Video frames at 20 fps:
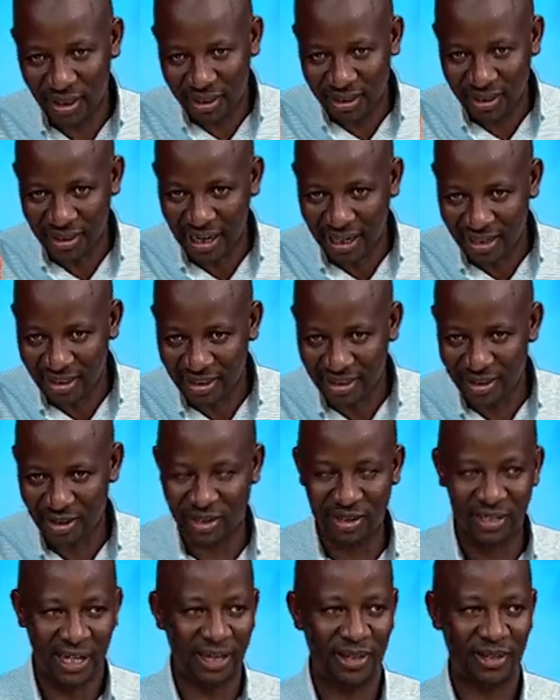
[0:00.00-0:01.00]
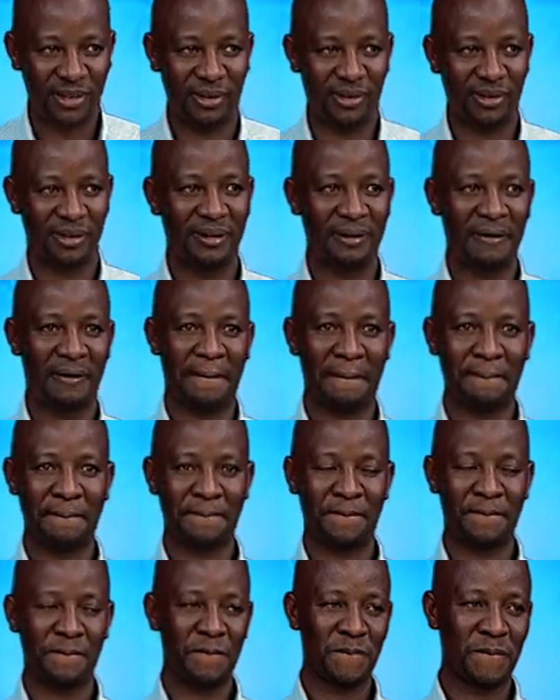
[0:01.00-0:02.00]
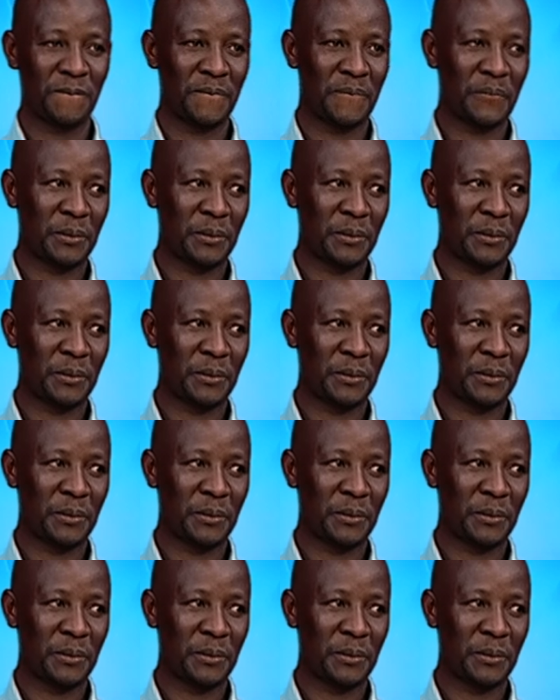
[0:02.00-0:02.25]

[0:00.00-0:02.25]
Let me take this call and then take a break. Hello?